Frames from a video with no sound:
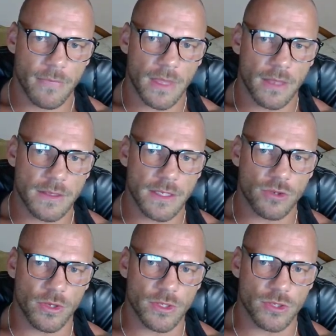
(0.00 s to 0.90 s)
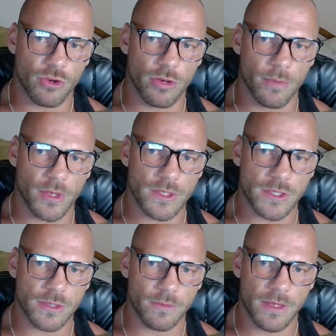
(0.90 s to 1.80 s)
Is he trying to draw him onto
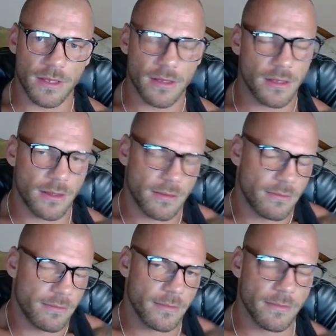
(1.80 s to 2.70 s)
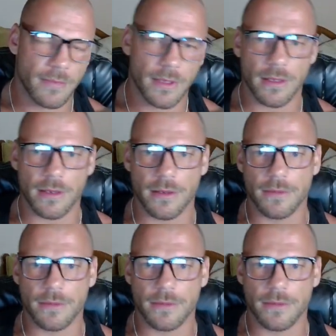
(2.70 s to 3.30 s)
something? And I don't know.